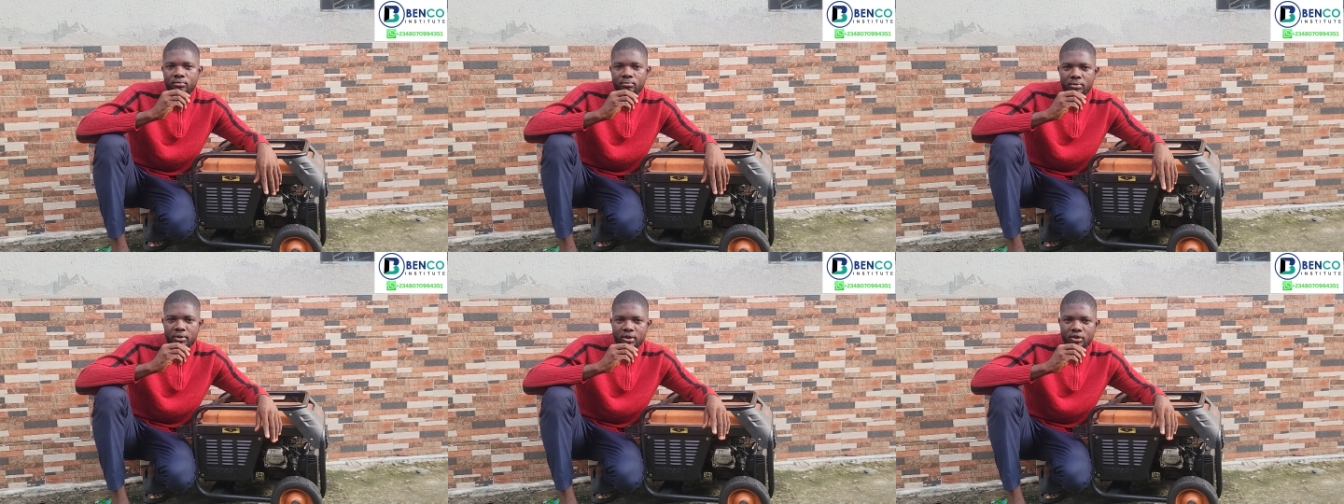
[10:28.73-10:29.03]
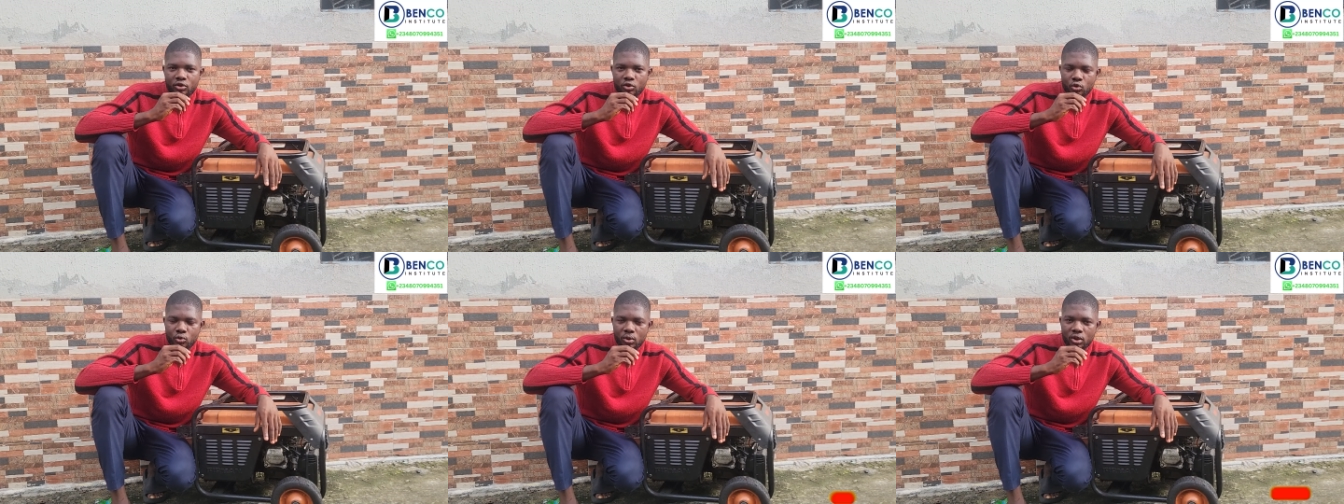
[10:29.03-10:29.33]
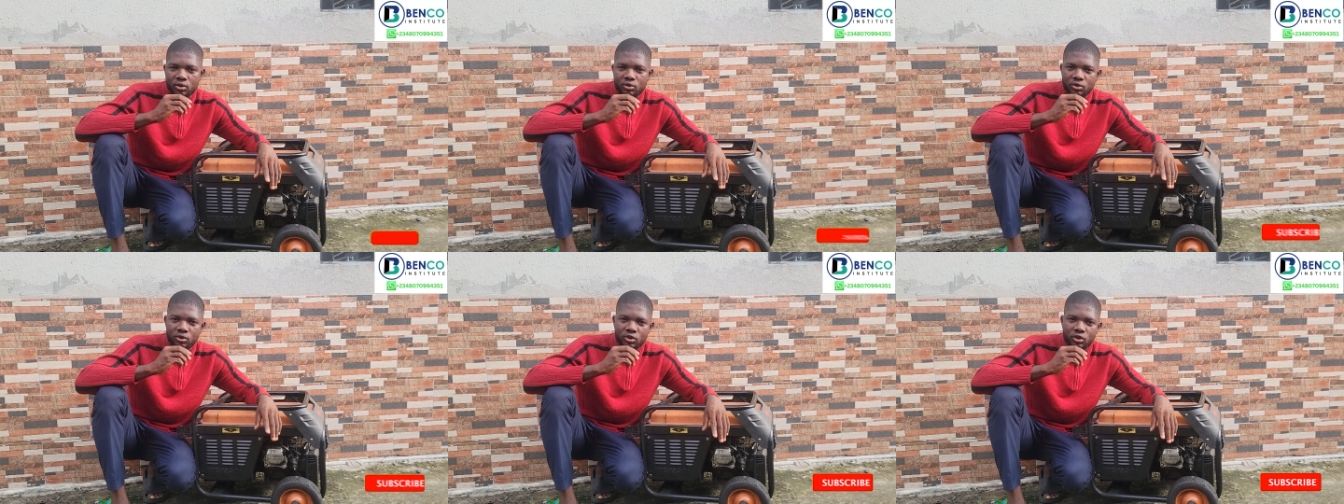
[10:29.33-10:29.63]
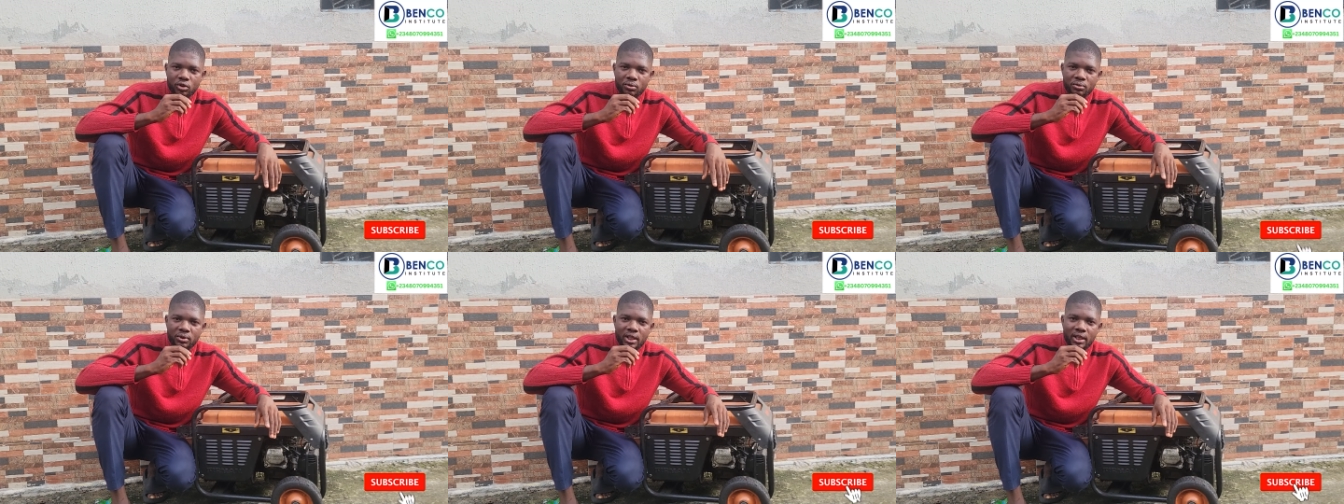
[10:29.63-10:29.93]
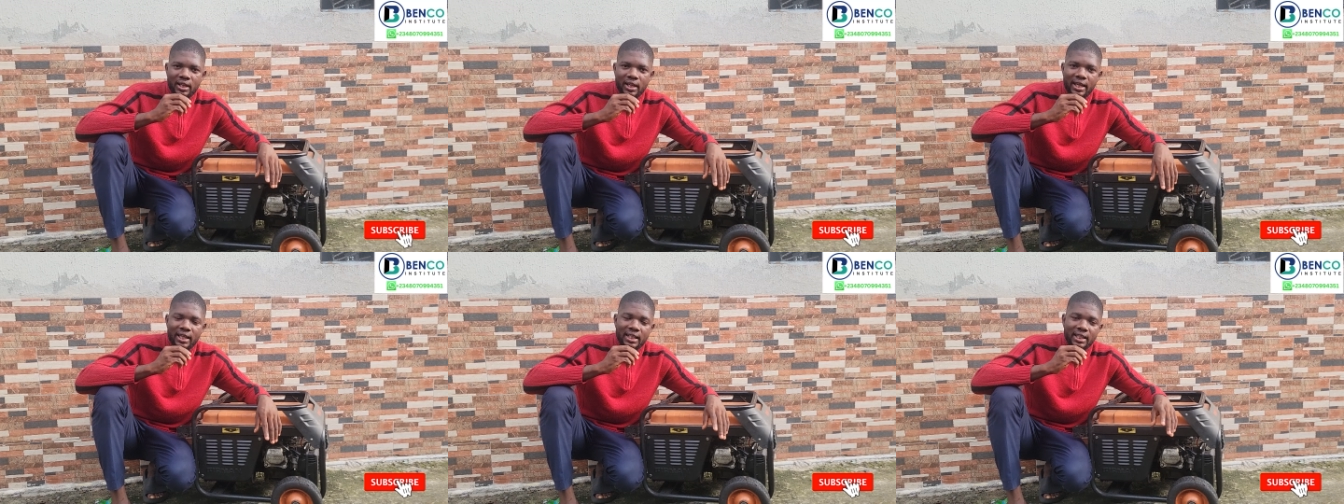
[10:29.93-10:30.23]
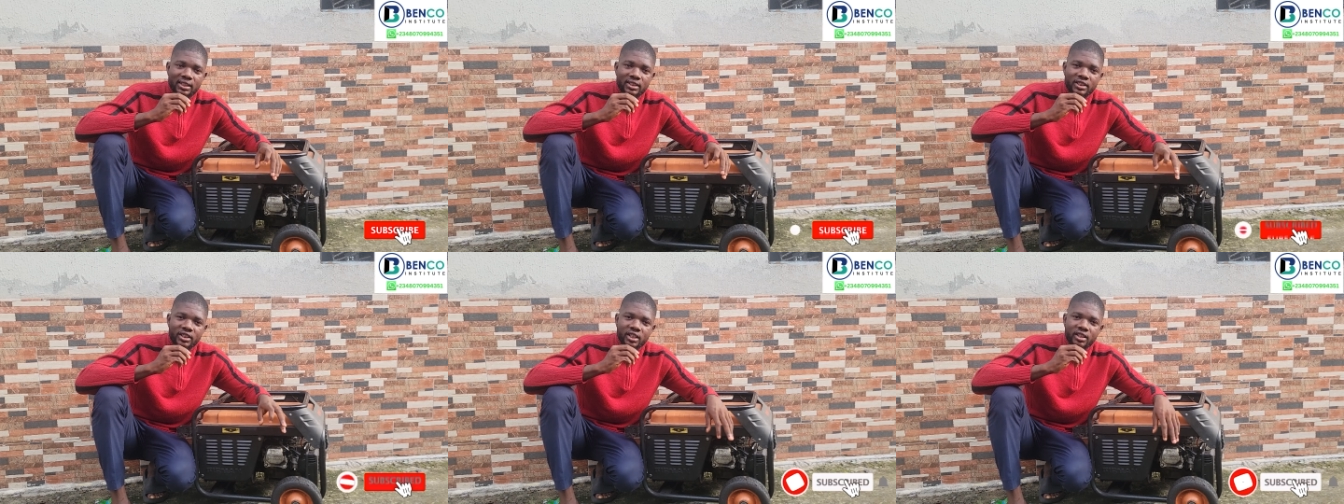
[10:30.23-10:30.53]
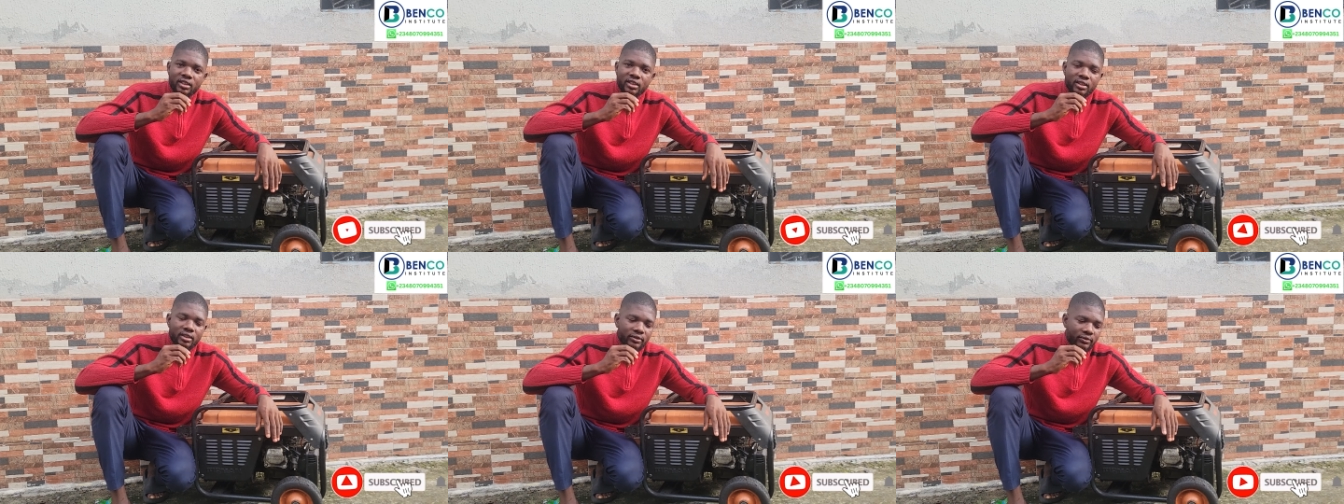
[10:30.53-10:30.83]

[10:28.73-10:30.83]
please do well to subscribe, like, and share.